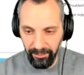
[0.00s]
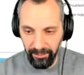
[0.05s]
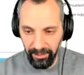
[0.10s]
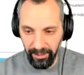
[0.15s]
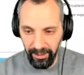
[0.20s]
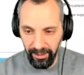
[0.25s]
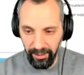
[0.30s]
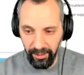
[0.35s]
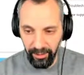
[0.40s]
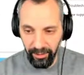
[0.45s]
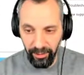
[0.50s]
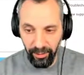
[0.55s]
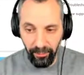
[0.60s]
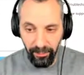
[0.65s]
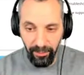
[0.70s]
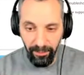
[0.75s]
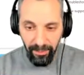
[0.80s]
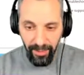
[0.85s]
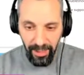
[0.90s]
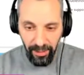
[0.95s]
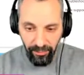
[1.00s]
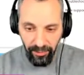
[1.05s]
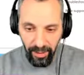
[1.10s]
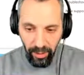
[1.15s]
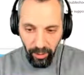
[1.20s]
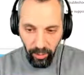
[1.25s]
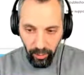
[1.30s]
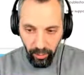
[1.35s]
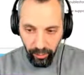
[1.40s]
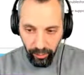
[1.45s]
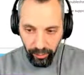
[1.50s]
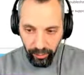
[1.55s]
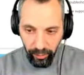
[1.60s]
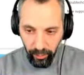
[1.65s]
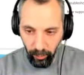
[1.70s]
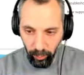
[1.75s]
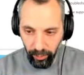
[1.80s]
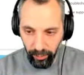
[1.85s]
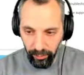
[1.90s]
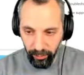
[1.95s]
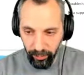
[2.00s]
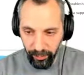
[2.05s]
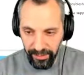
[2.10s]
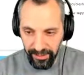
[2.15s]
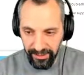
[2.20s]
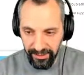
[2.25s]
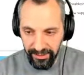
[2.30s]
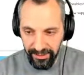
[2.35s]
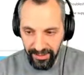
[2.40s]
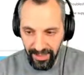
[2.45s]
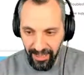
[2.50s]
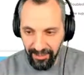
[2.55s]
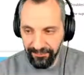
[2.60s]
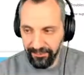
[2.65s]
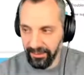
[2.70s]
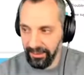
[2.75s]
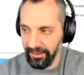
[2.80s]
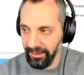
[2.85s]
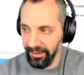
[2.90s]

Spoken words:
and you need to be part of the org to work with certain stuff.